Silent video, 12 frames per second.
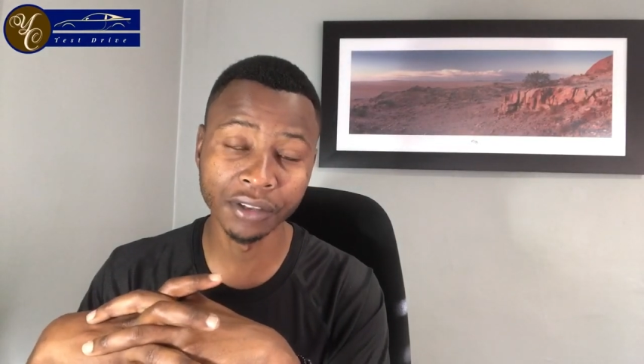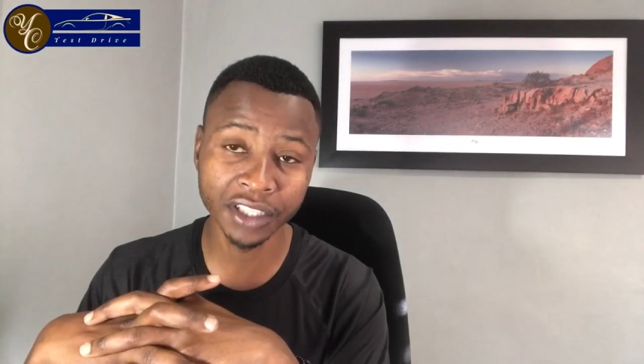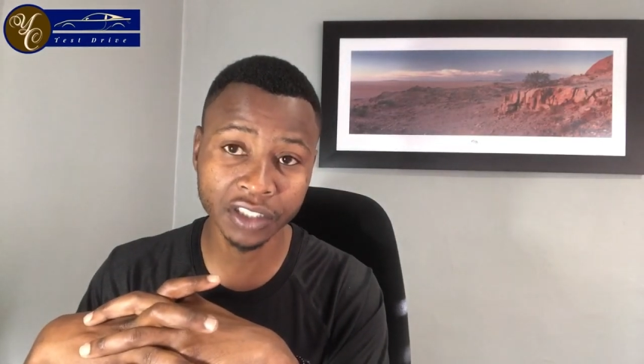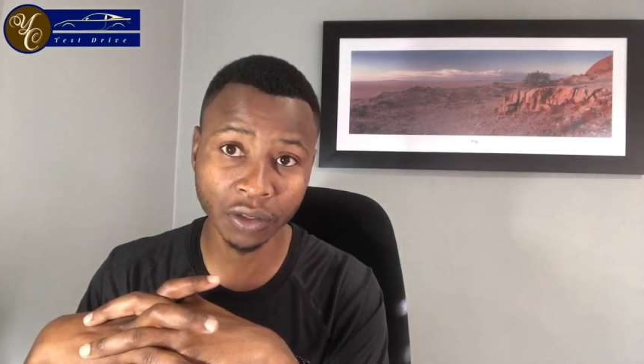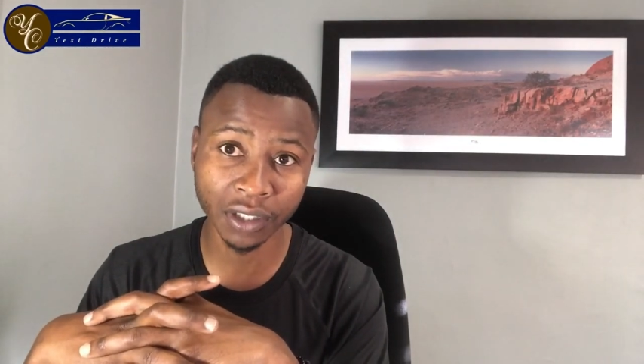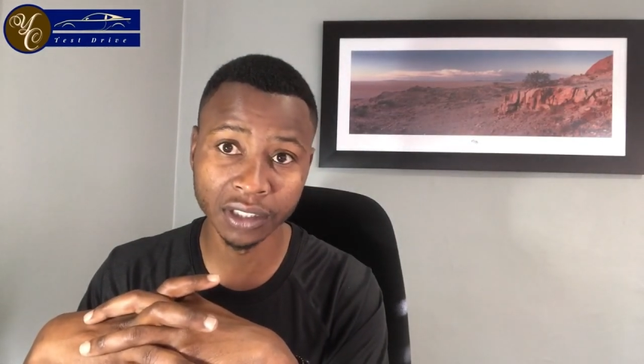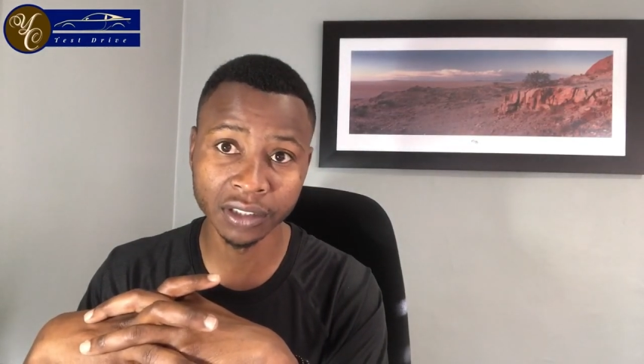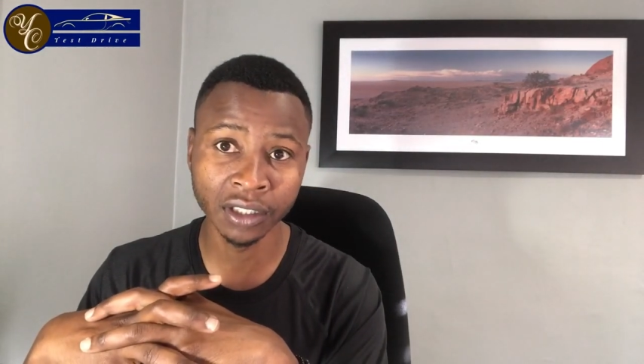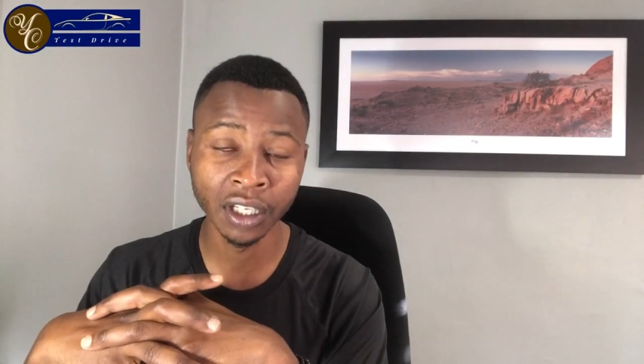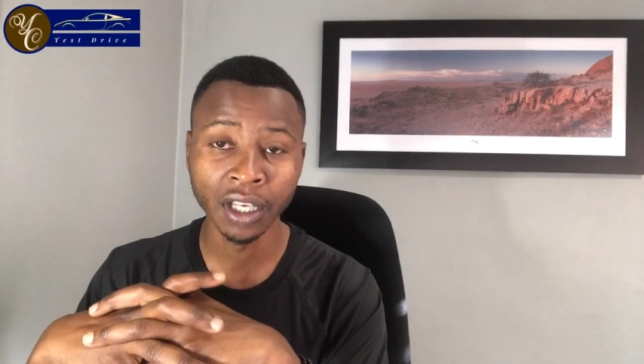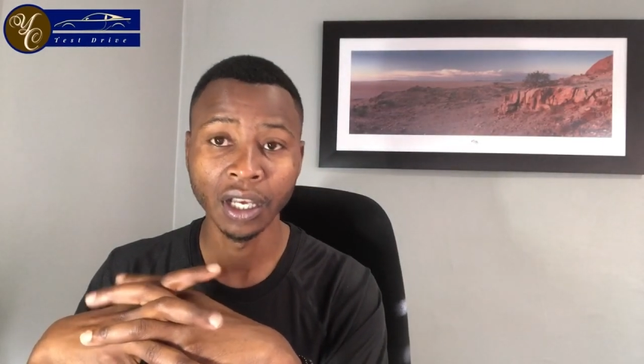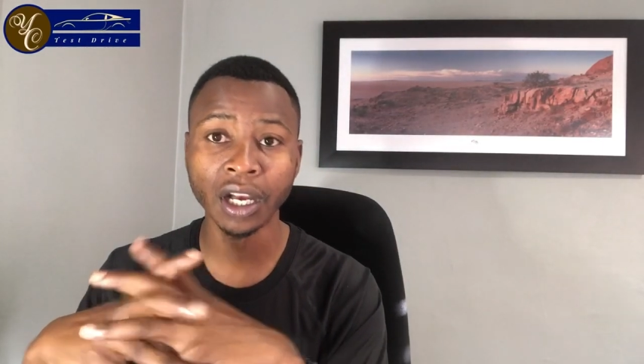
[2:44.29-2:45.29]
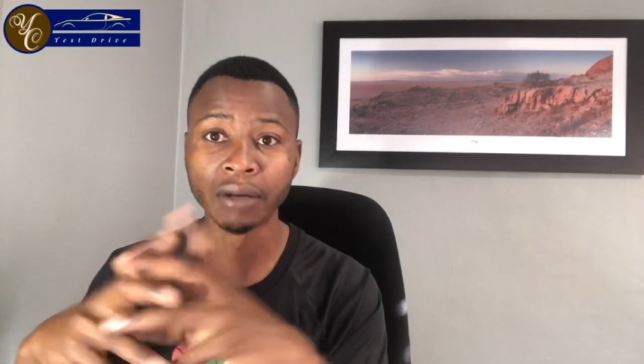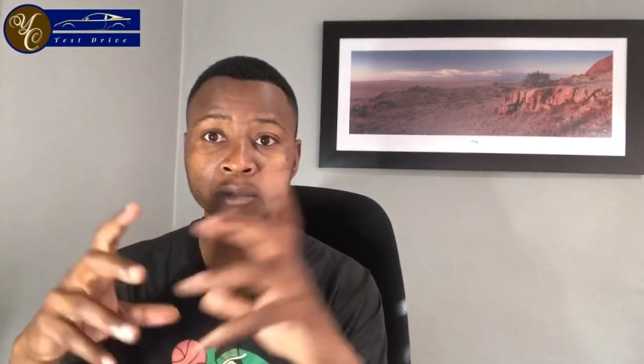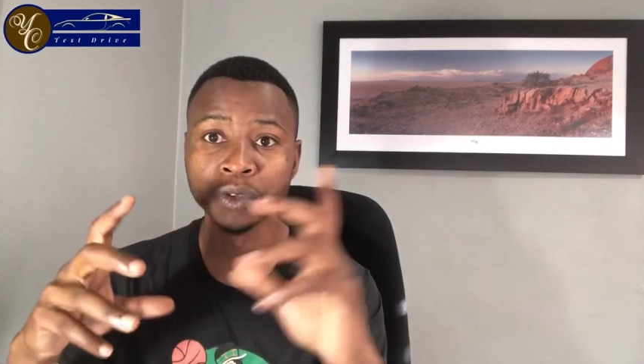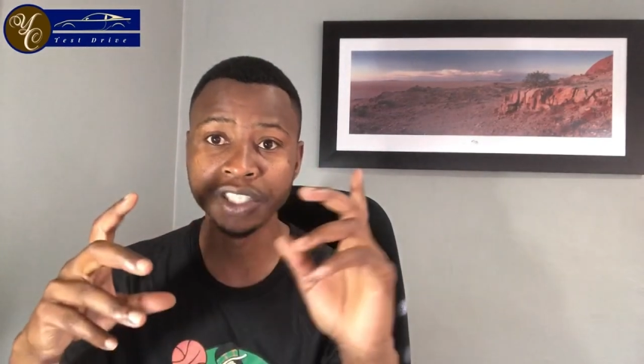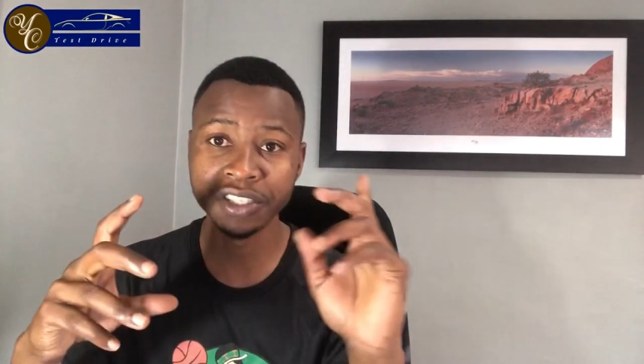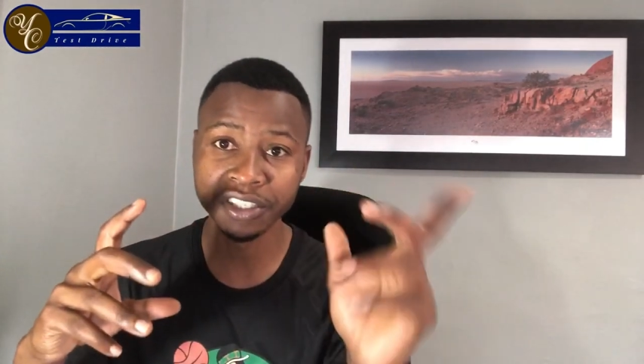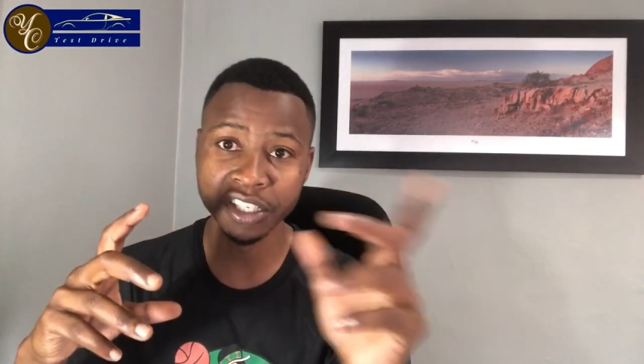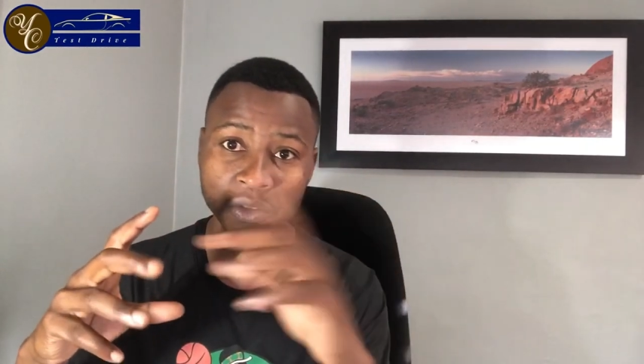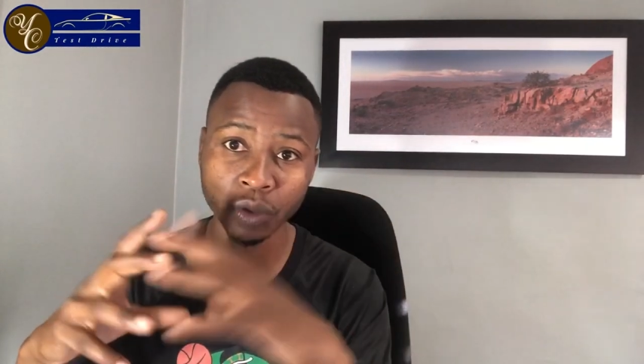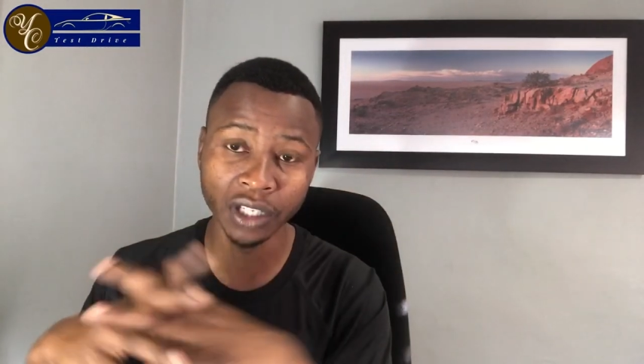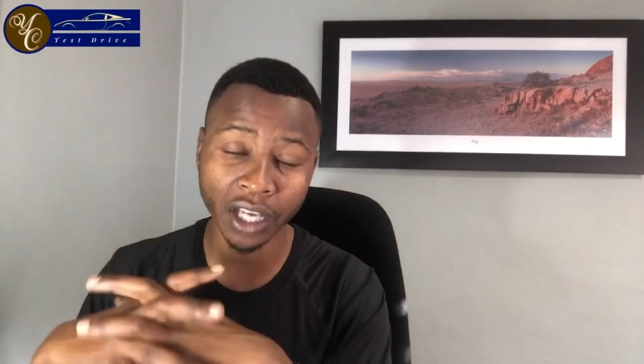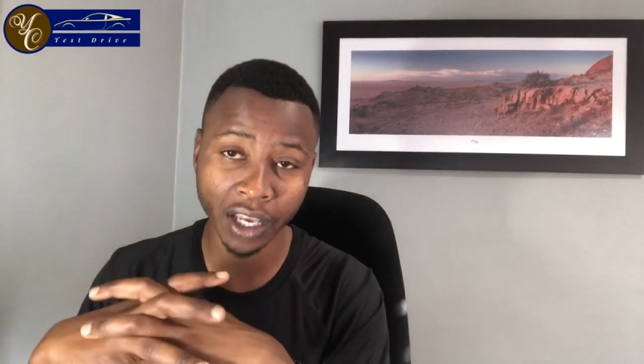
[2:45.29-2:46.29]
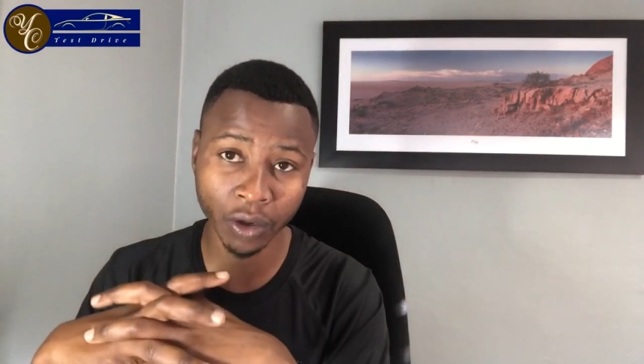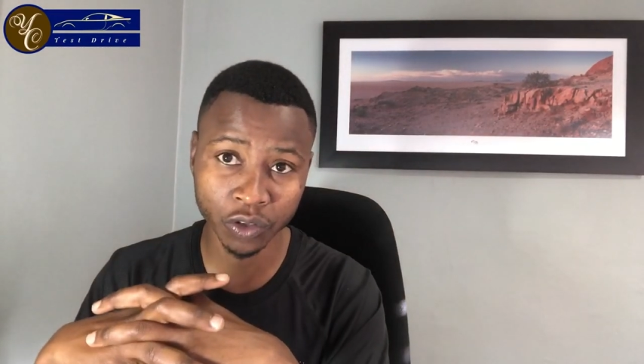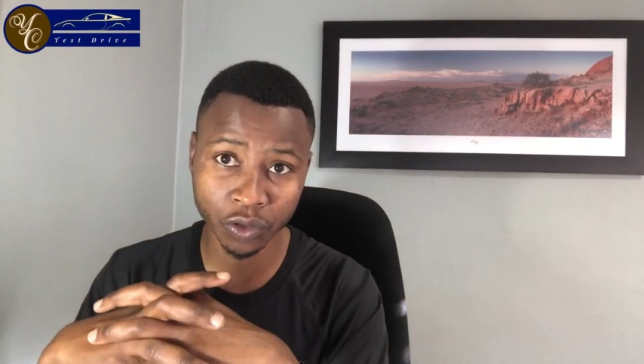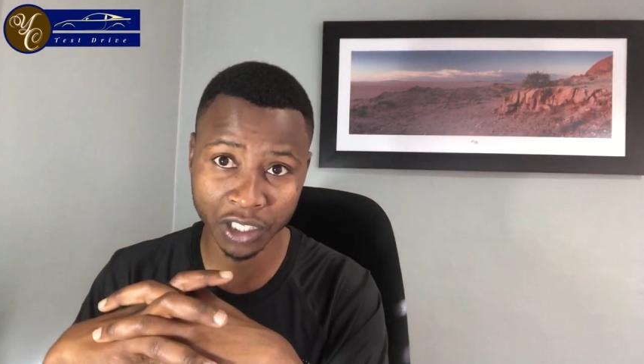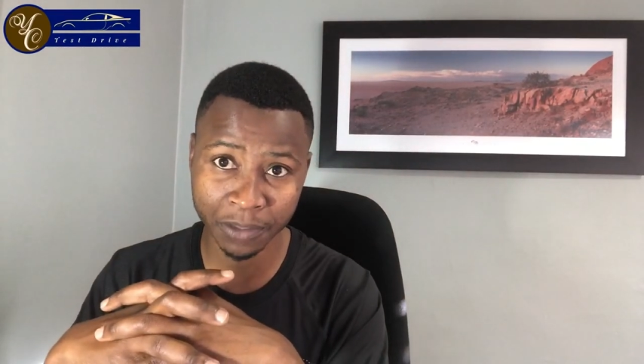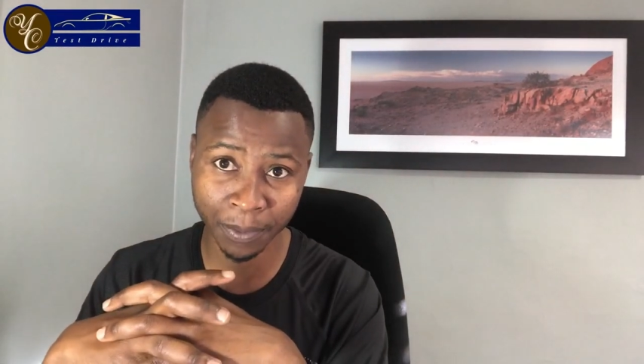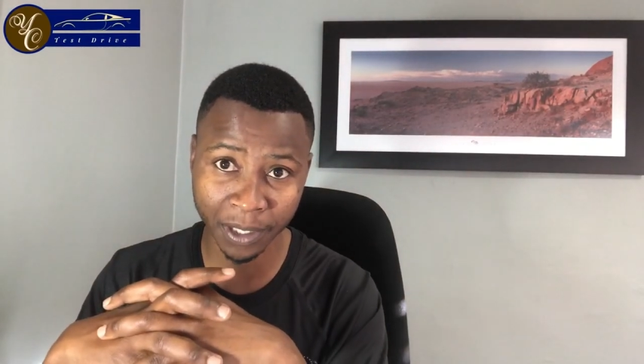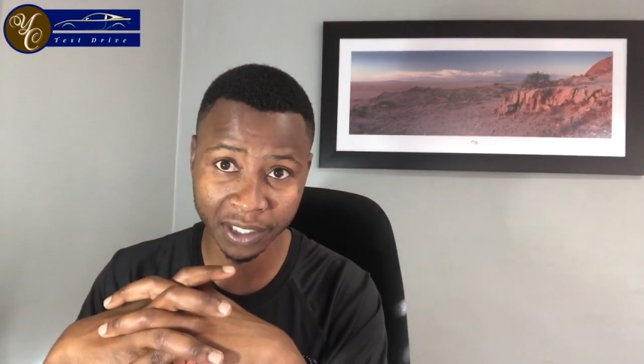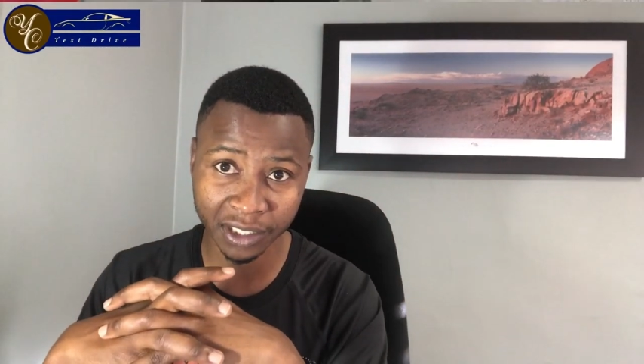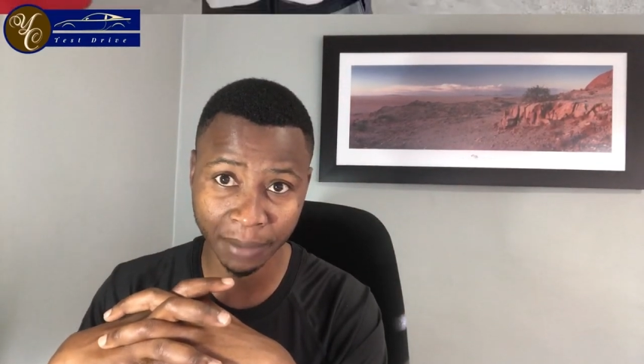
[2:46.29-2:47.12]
restaurants, which is this one I also explained